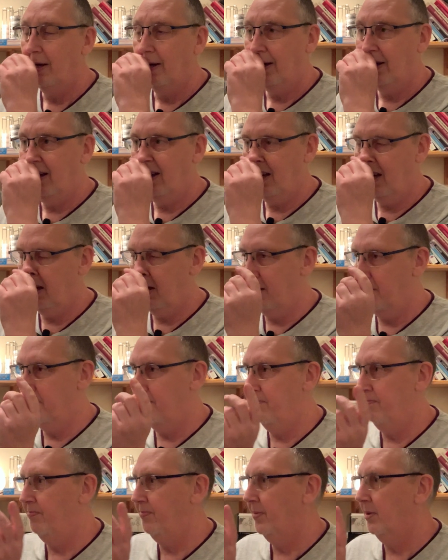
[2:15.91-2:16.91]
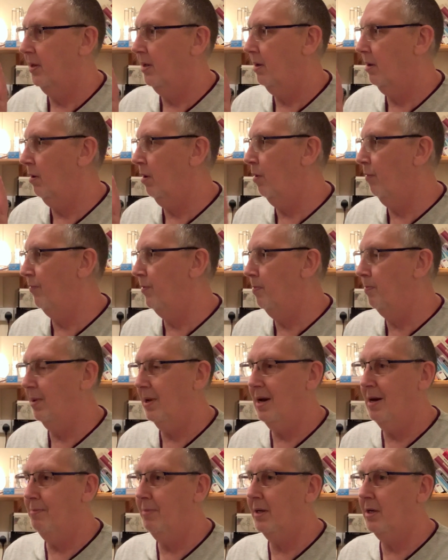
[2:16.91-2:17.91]
of the
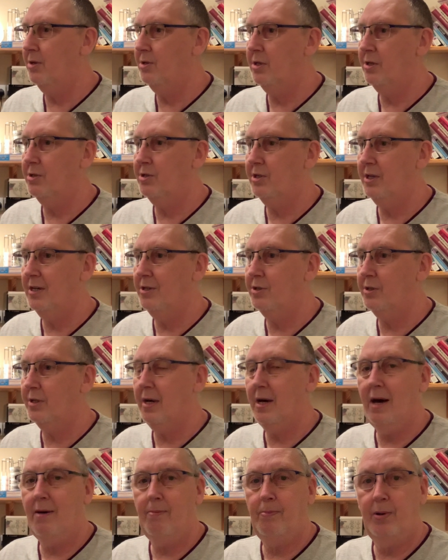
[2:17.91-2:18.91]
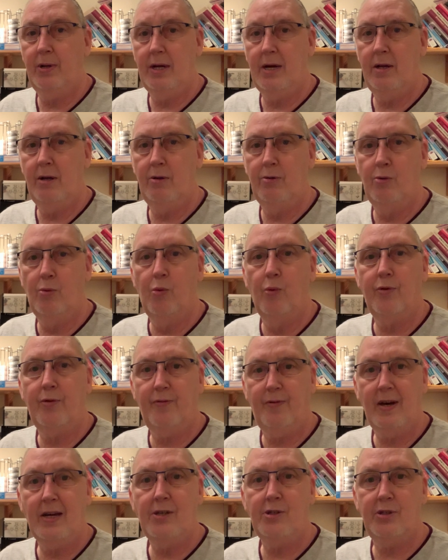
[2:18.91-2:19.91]
plant, because it says to put it in a north
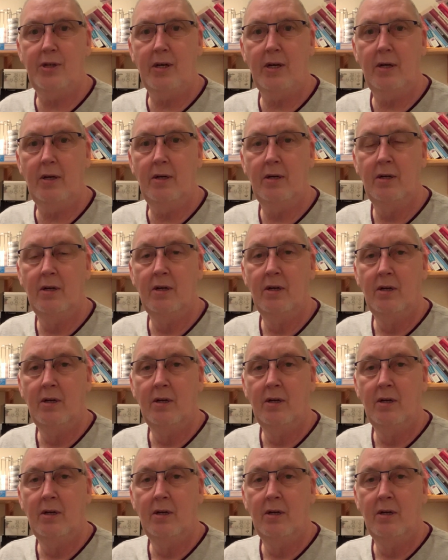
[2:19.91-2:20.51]
facing